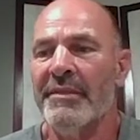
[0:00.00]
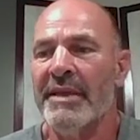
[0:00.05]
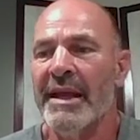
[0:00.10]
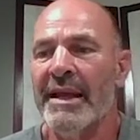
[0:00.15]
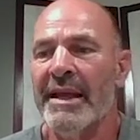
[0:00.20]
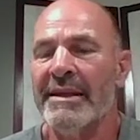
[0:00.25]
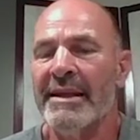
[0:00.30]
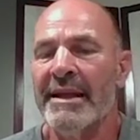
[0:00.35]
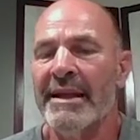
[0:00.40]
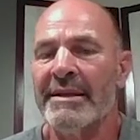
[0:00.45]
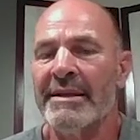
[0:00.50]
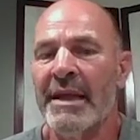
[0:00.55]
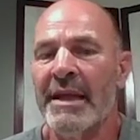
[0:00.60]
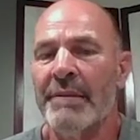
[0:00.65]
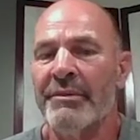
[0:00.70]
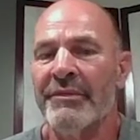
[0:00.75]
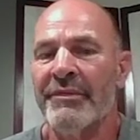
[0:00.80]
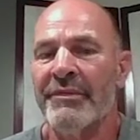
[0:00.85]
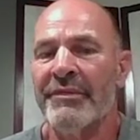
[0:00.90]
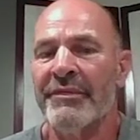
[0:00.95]
had that
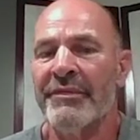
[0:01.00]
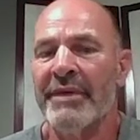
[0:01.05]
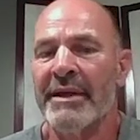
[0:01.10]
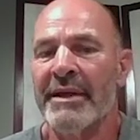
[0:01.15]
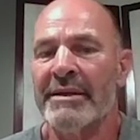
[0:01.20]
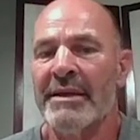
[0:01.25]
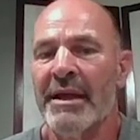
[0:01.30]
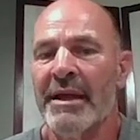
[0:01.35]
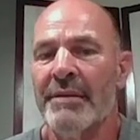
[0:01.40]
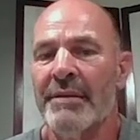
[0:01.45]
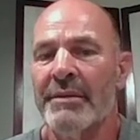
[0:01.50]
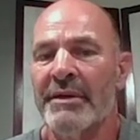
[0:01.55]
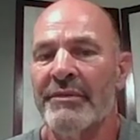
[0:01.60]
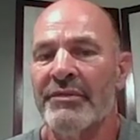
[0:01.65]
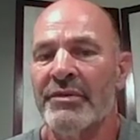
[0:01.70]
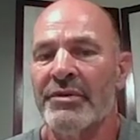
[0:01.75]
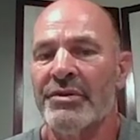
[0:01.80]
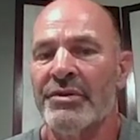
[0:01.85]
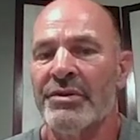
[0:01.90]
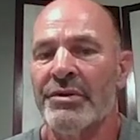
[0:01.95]
type of effect on me
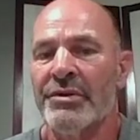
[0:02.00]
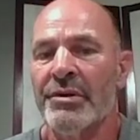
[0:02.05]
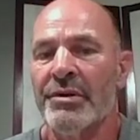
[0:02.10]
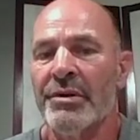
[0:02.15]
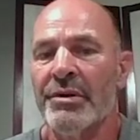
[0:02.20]
for sure.